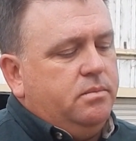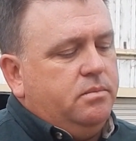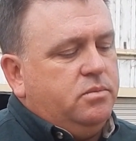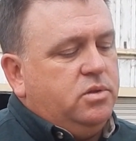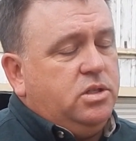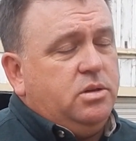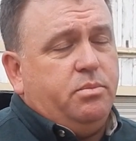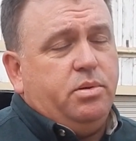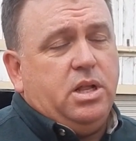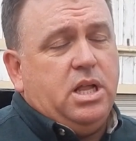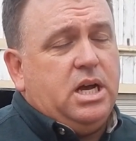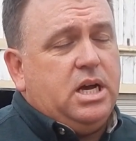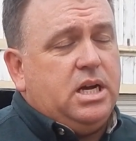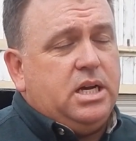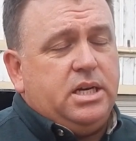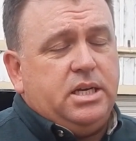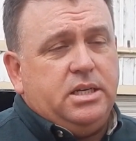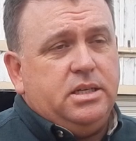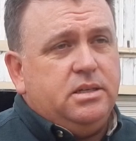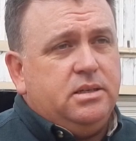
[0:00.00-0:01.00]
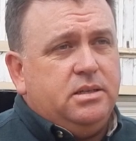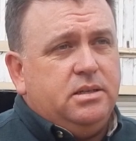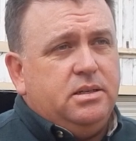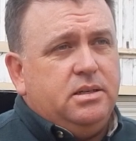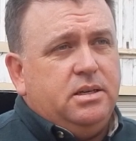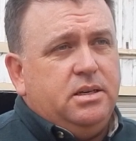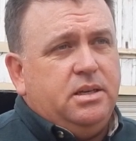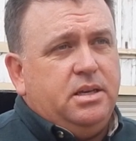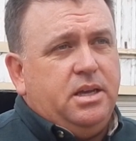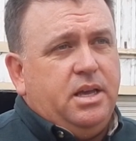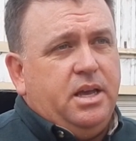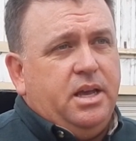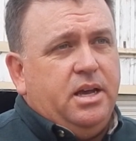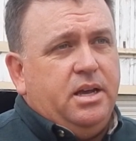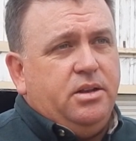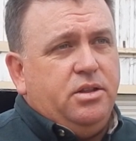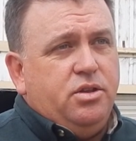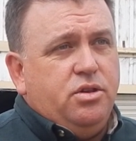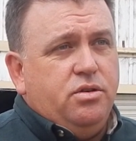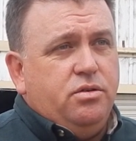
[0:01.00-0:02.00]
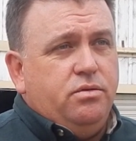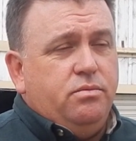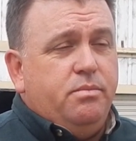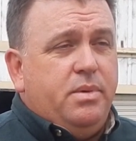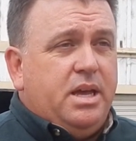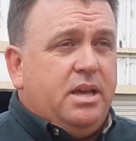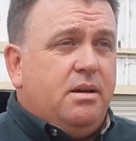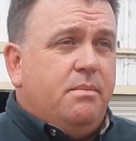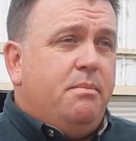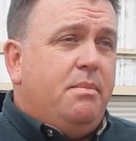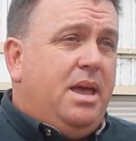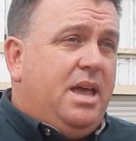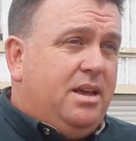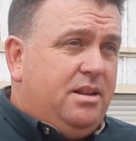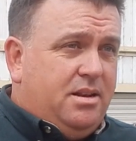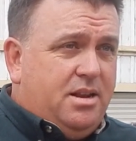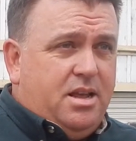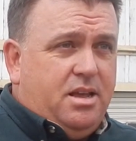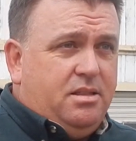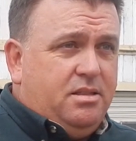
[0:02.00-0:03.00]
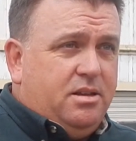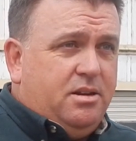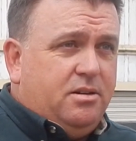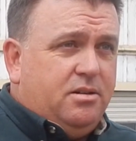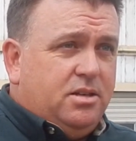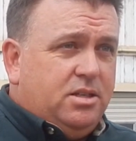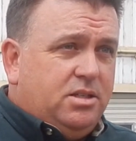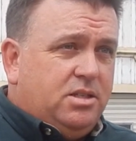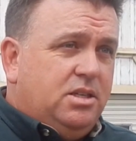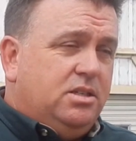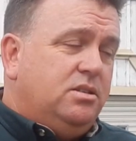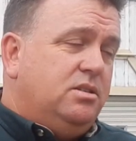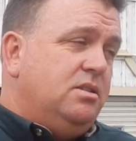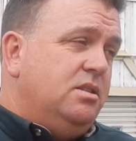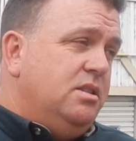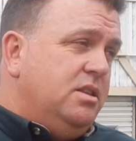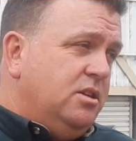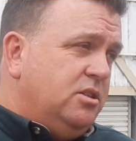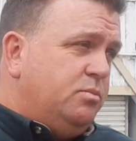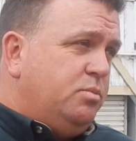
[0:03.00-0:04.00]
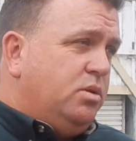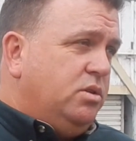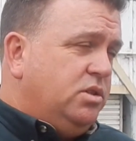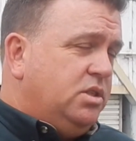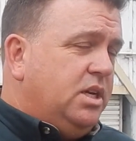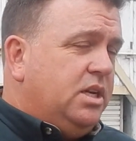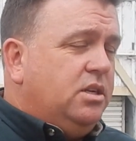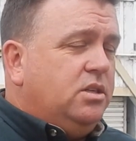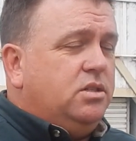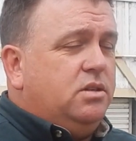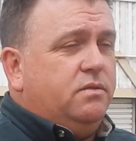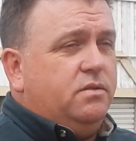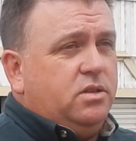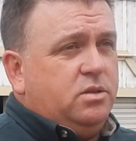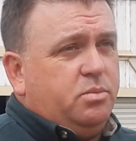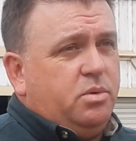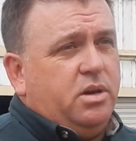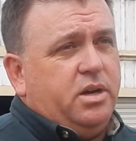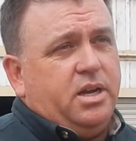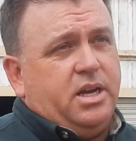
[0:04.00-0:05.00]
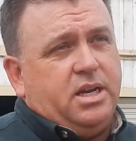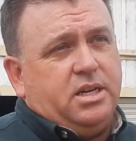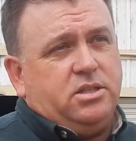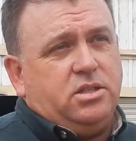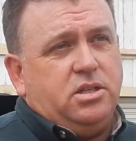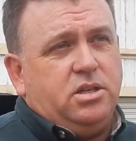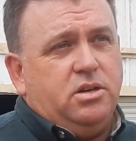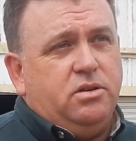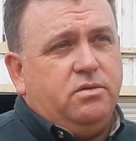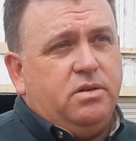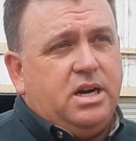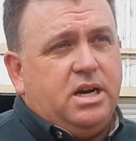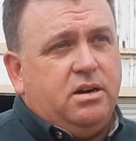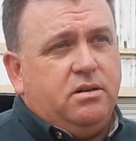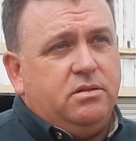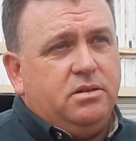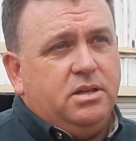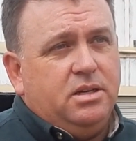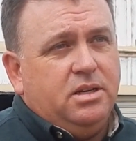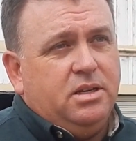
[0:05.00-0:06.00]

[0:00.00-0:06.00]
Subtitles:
supply, and you make a mandate there that says this percentage of the supply has to go out,